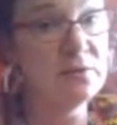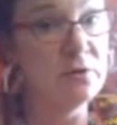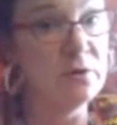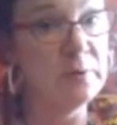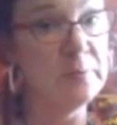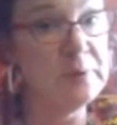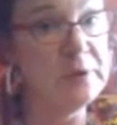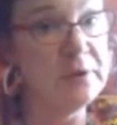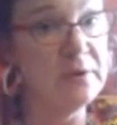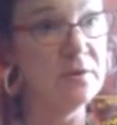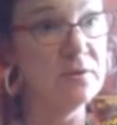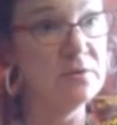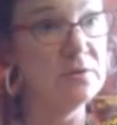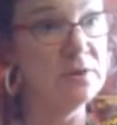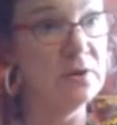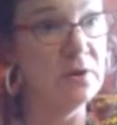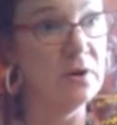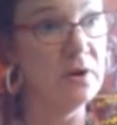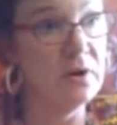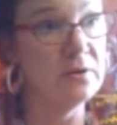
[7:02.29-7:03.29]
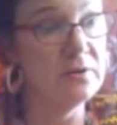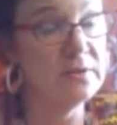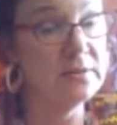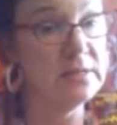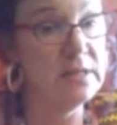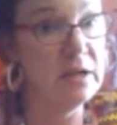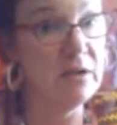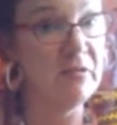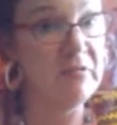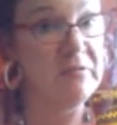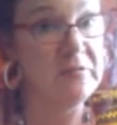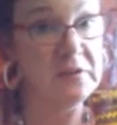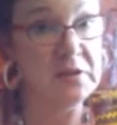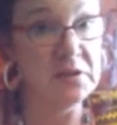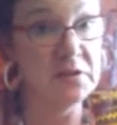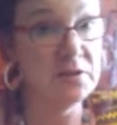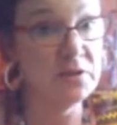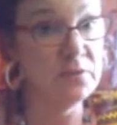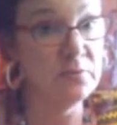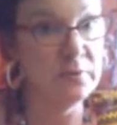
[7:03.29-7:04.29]
Scorpios are
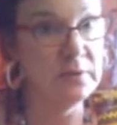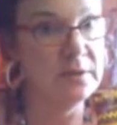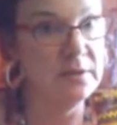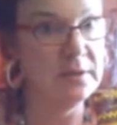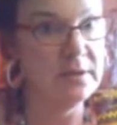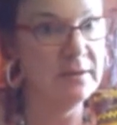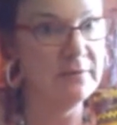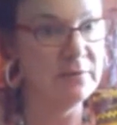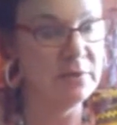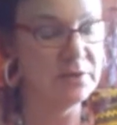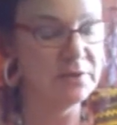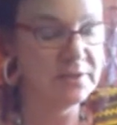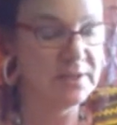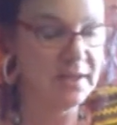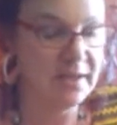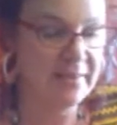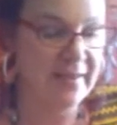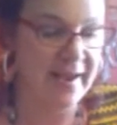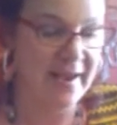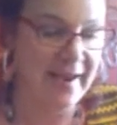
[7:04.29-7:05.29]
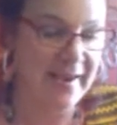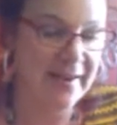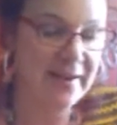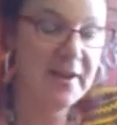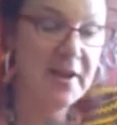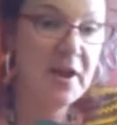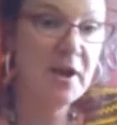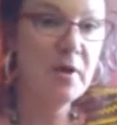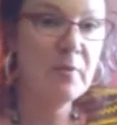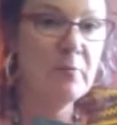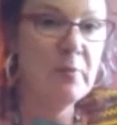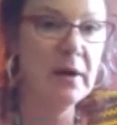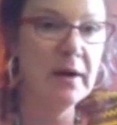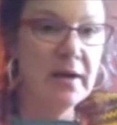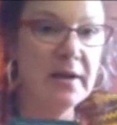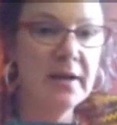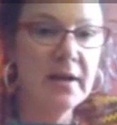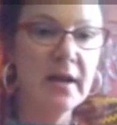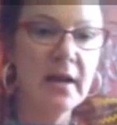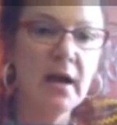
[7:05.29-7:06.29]
selfish, would never say that,
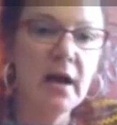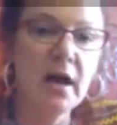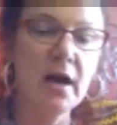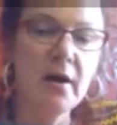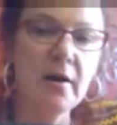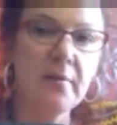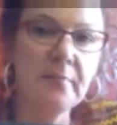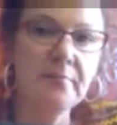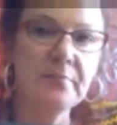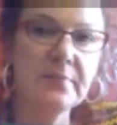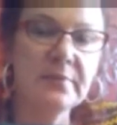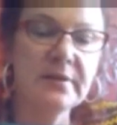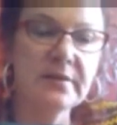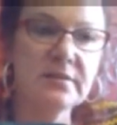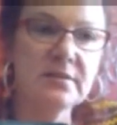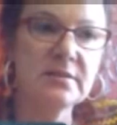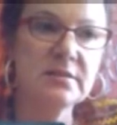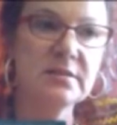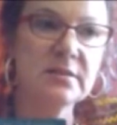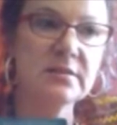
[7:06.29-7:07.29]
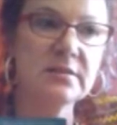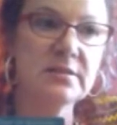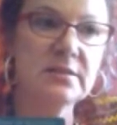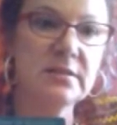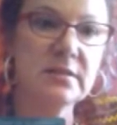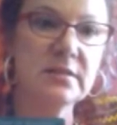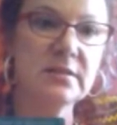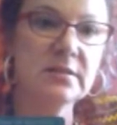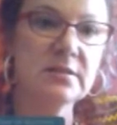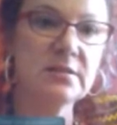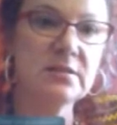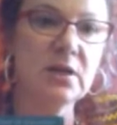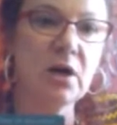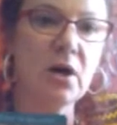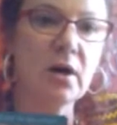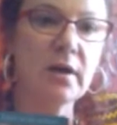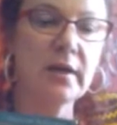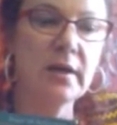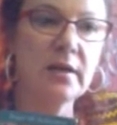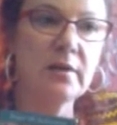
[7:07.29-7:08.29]
but this is
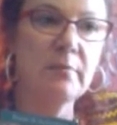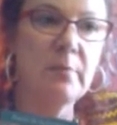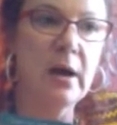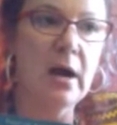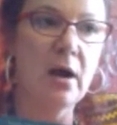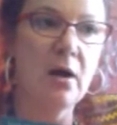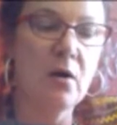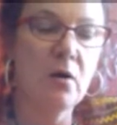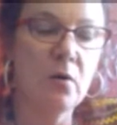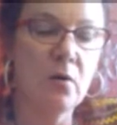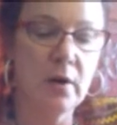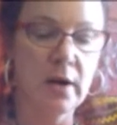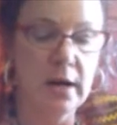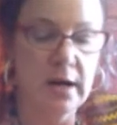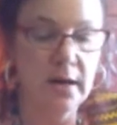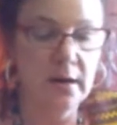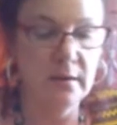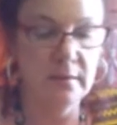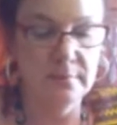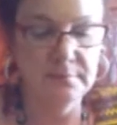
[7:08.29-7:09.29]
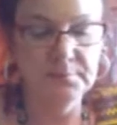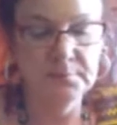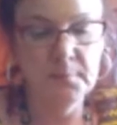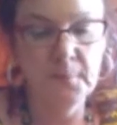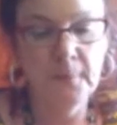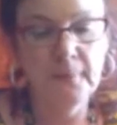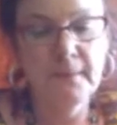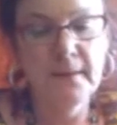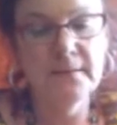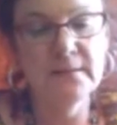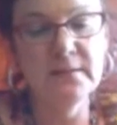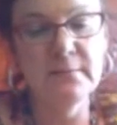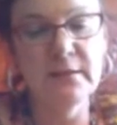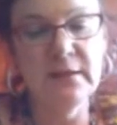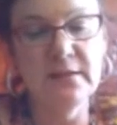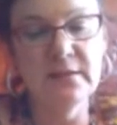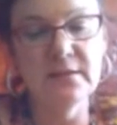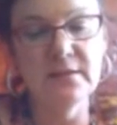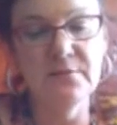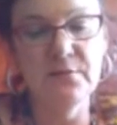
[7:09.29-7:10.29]
talking about. To me,
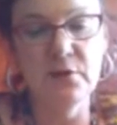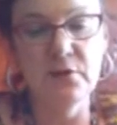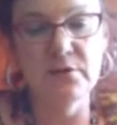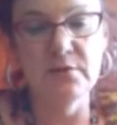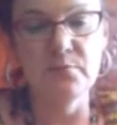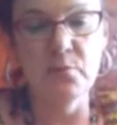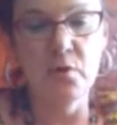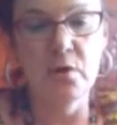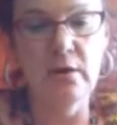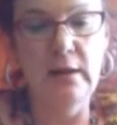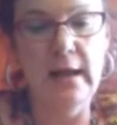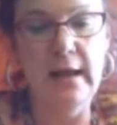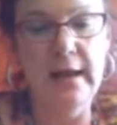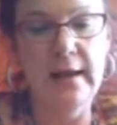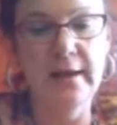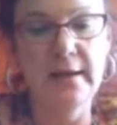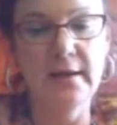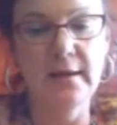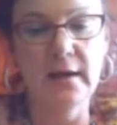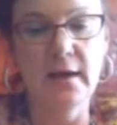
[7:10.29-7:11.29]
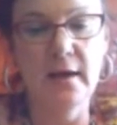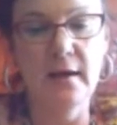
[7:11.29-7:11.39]
this feels more like